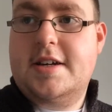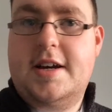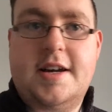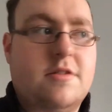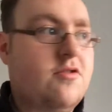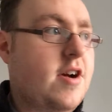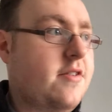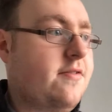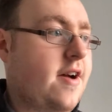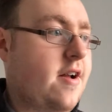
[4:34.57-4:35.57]
And I'll
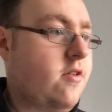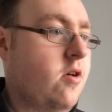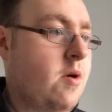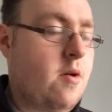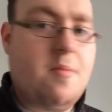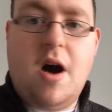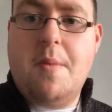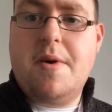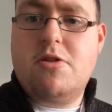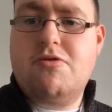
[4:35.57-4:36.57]
try to find another one. I'll
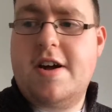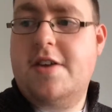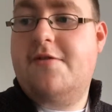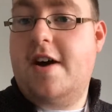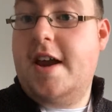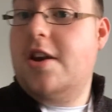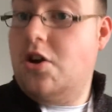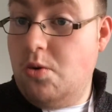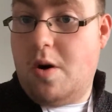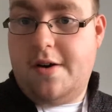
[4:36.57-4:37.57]
probably try and find a
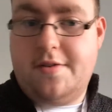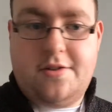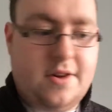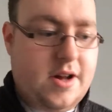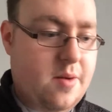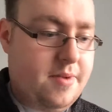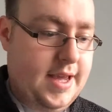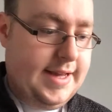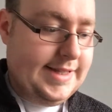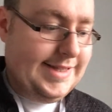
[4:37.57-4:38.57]
new one. So that'll
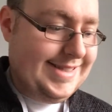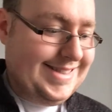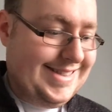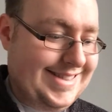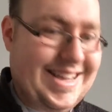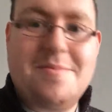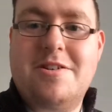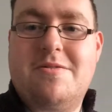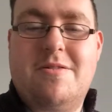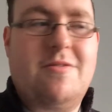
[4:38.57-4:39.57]
be
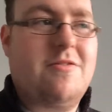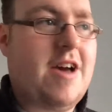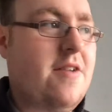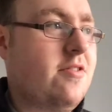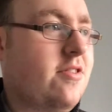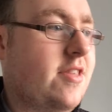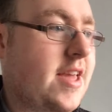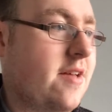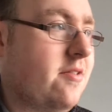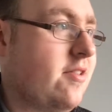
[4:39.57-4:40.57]
great to
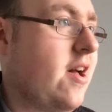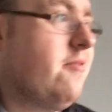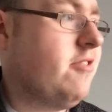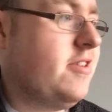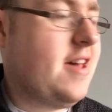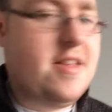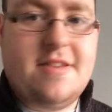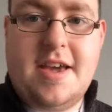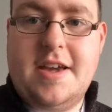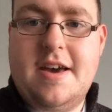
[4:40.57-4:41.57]
see it. So have a great day.
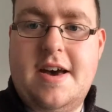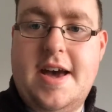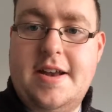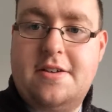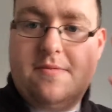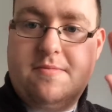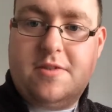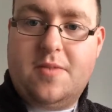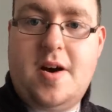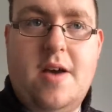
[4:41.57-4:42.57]
Take care. And
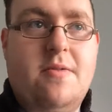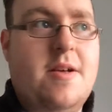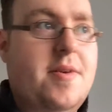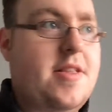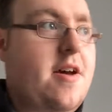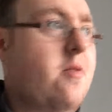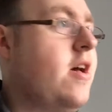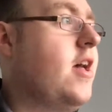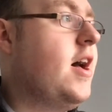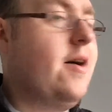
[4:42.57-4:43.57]
goodbye. Let me know.
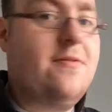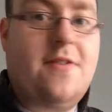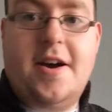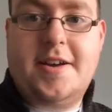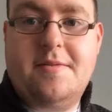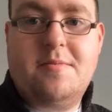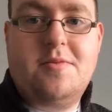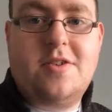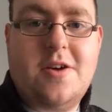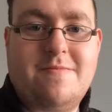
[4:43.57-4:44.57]
I'll find it.
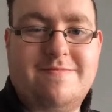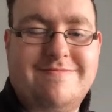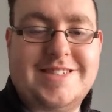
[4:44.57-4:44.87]
So.